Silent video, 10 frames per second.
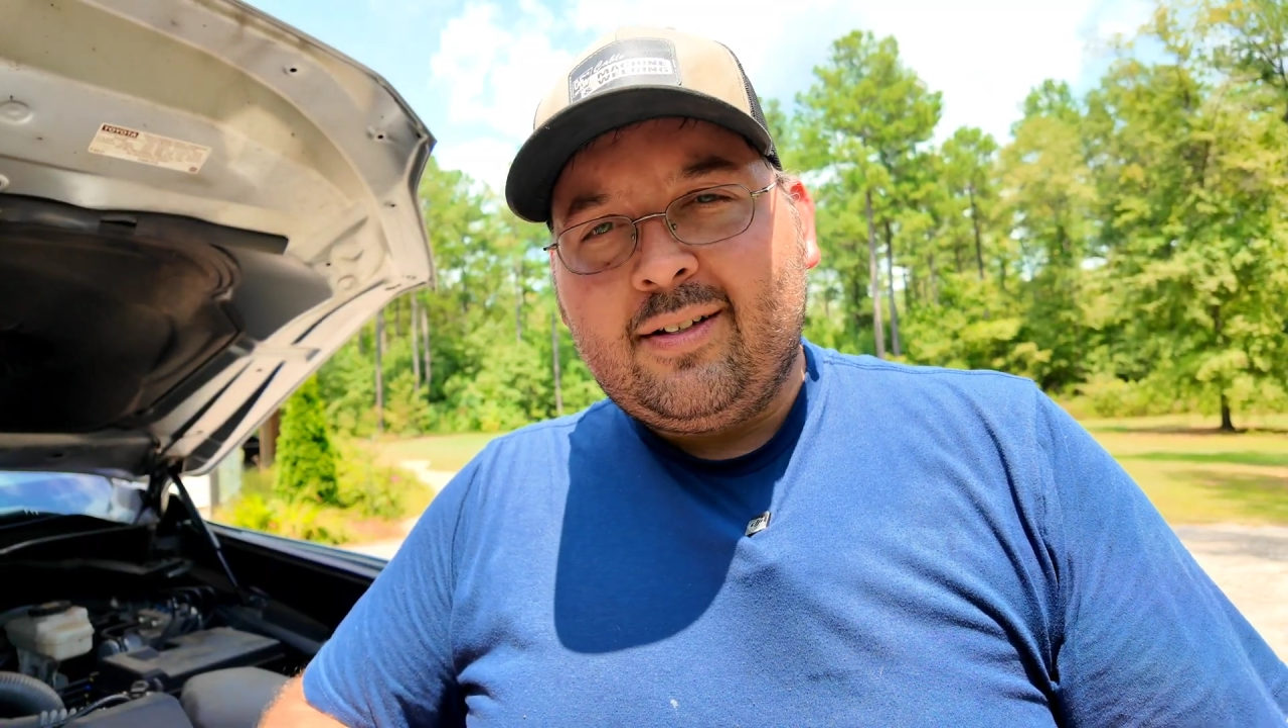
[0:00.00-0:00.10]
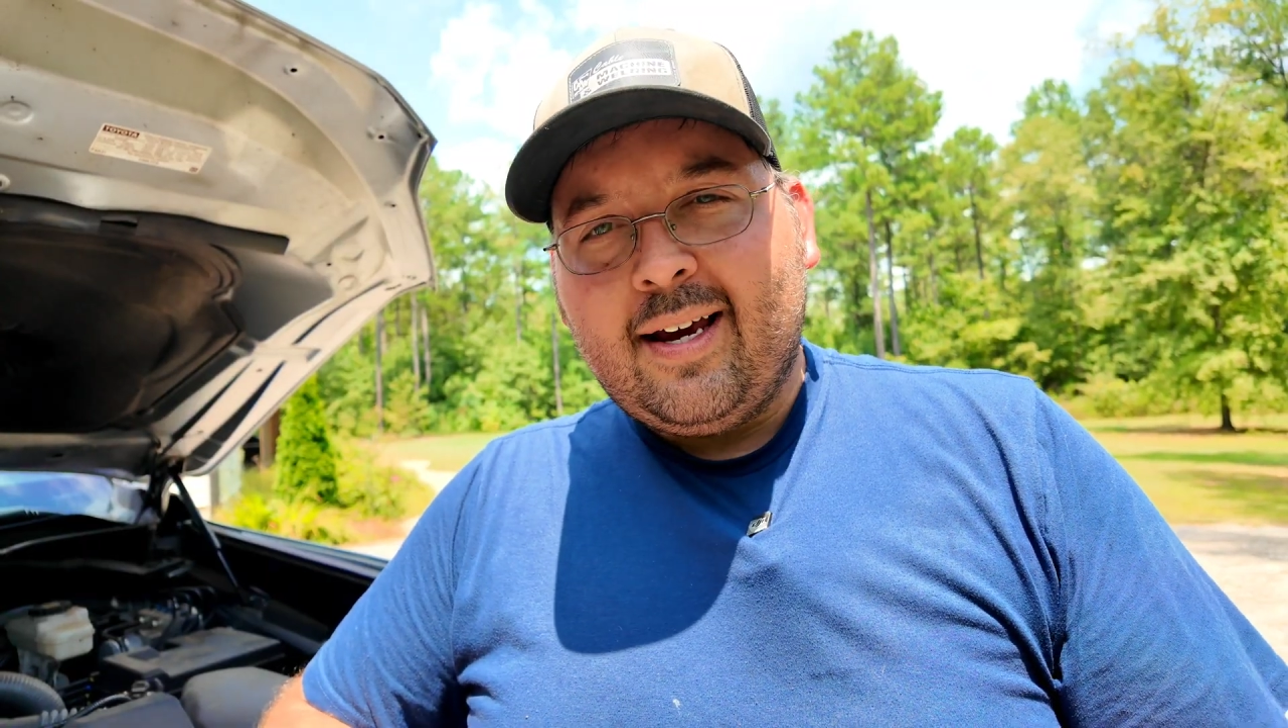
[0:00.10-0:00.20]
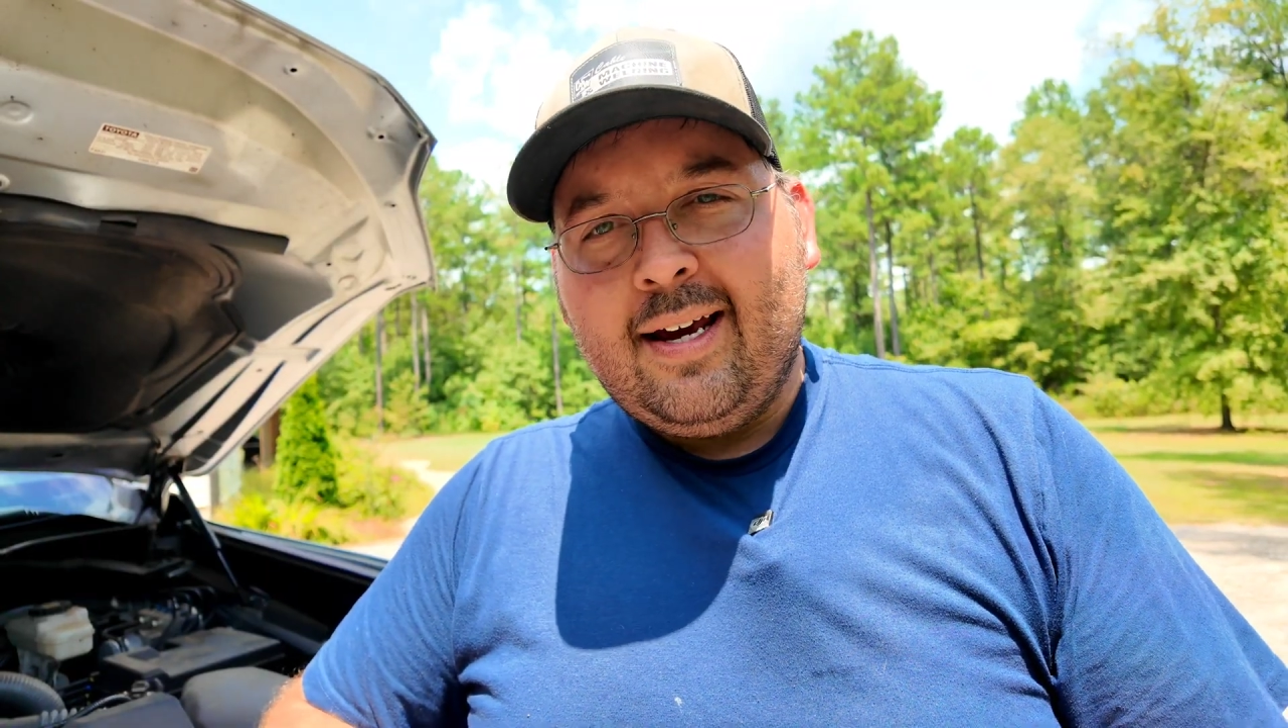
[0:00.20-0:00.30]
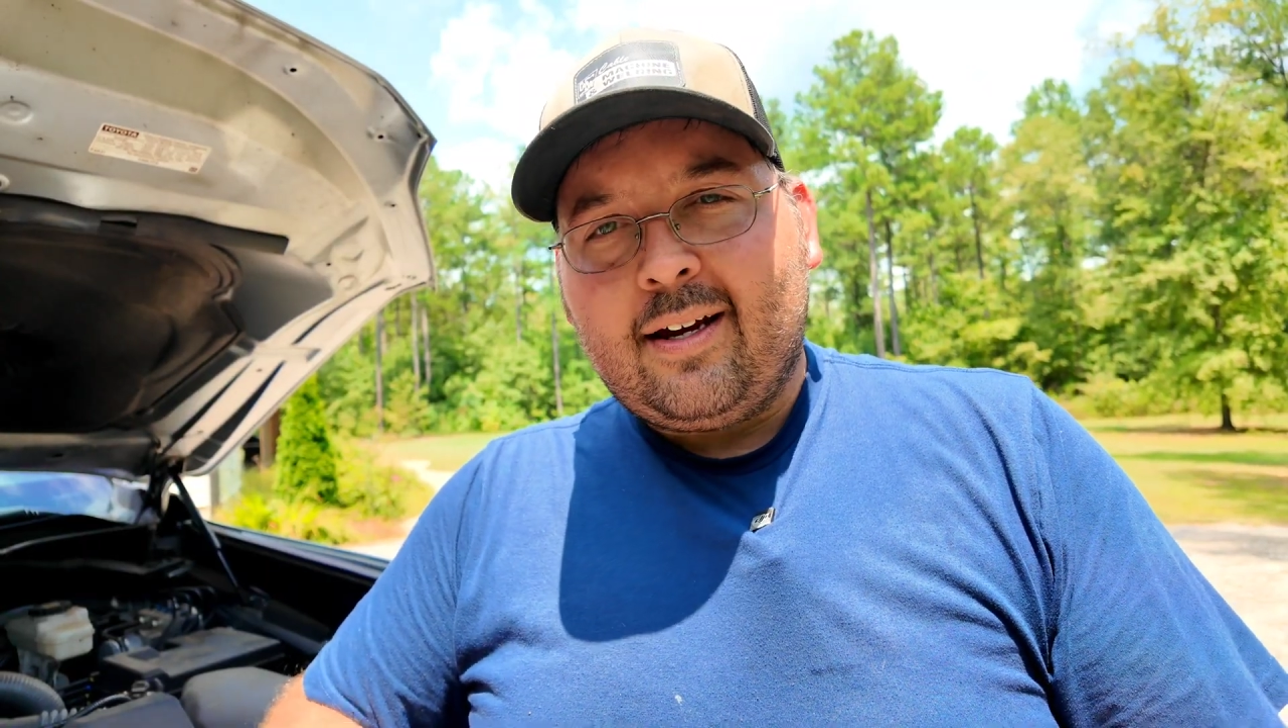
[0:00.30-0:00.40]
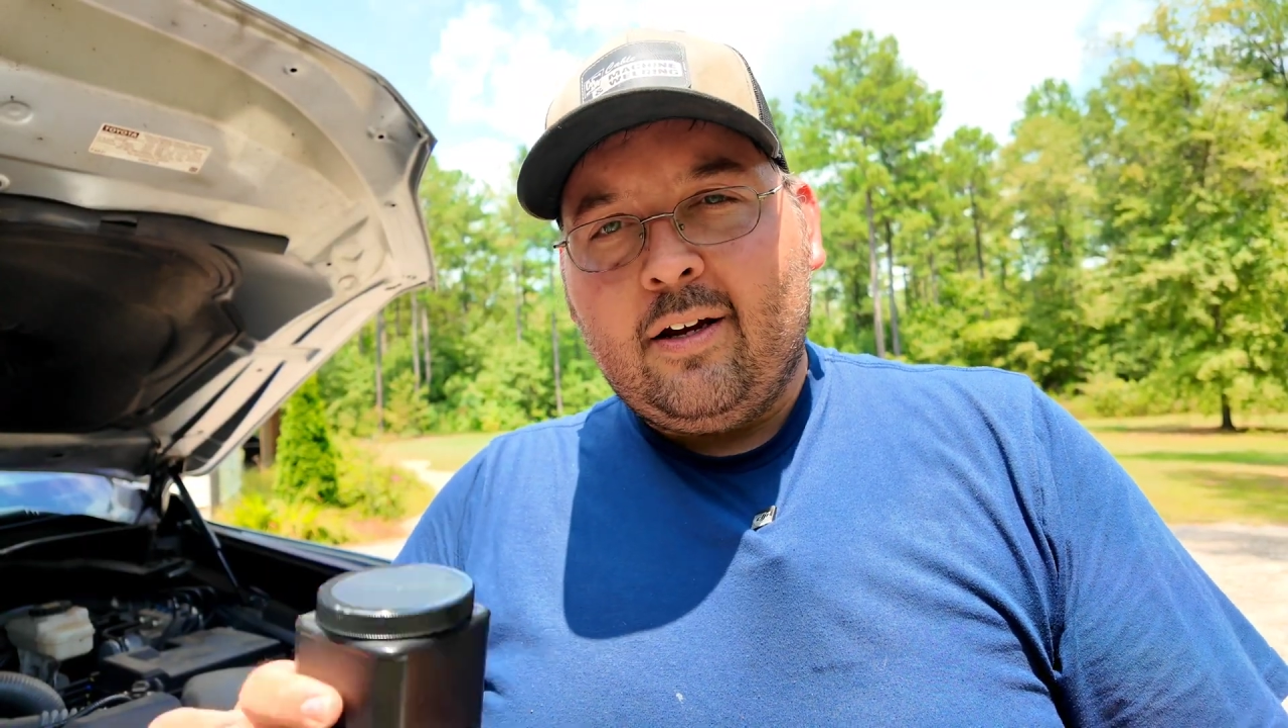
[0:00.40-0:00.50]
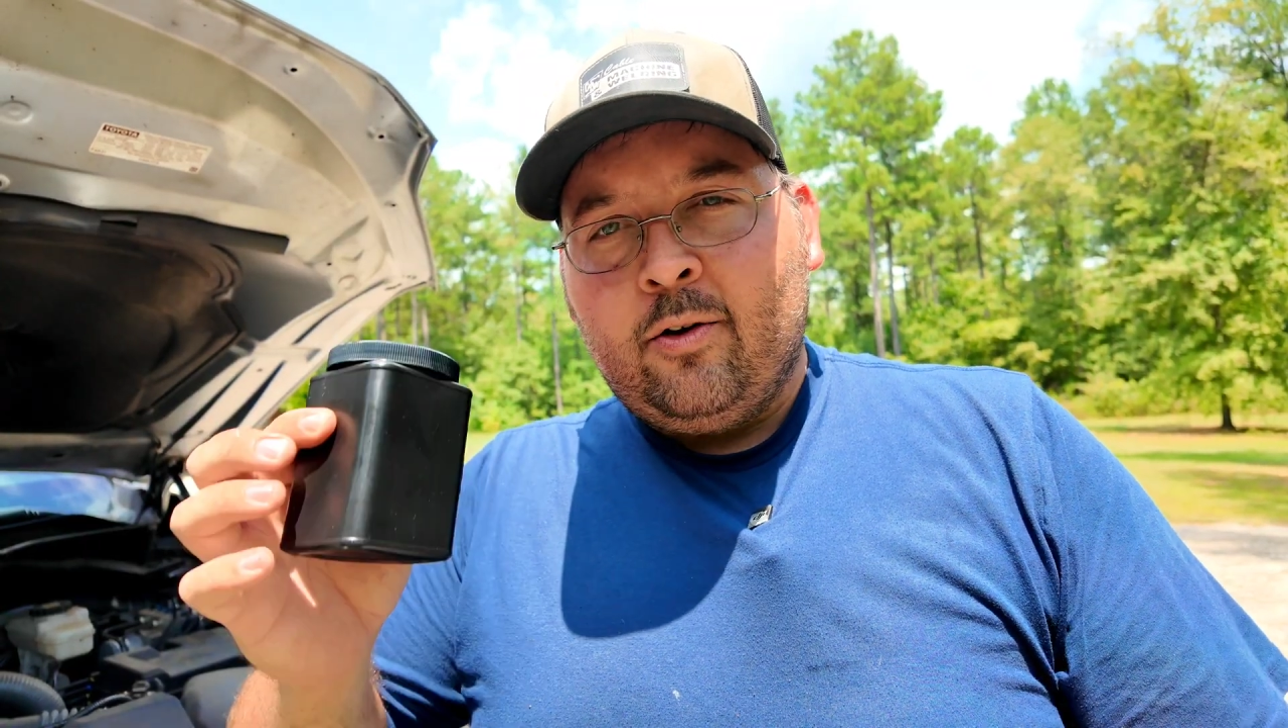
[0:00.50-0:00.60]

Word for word: to take